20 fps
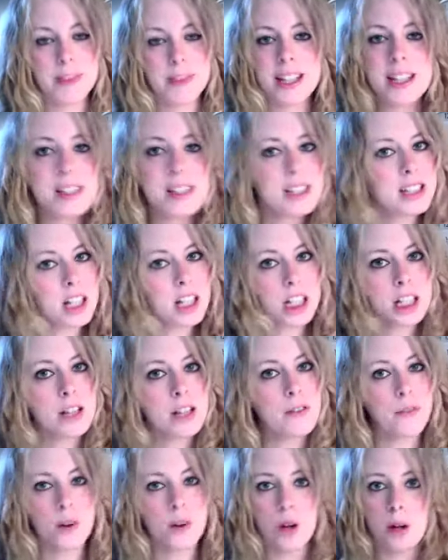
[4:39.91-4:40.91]
This is all in the
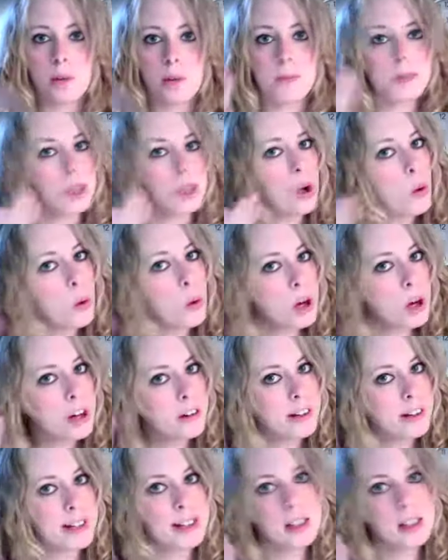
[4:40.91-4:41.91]
form. Don't
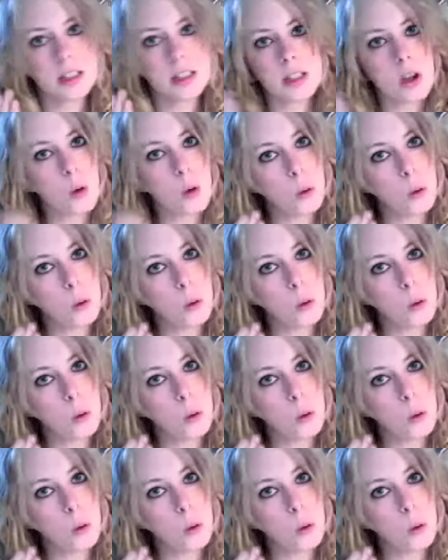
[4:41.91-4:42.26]
worry. Don't